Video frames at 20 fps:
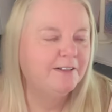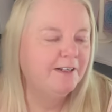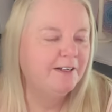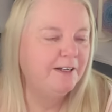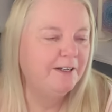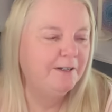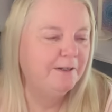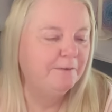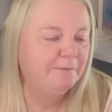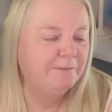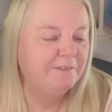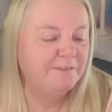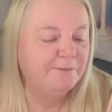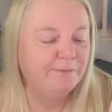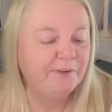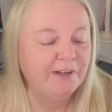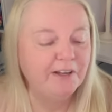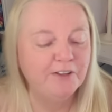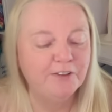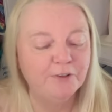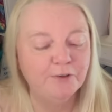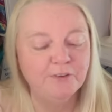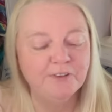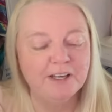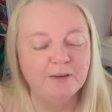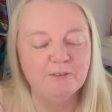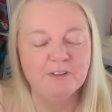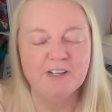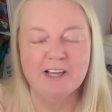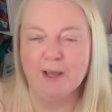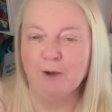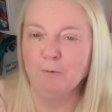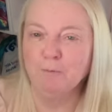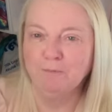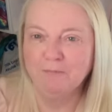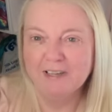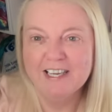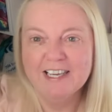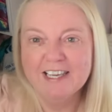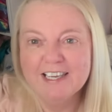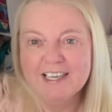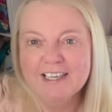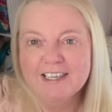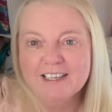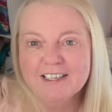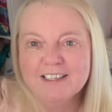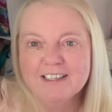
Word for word: Um, but I thought that would help me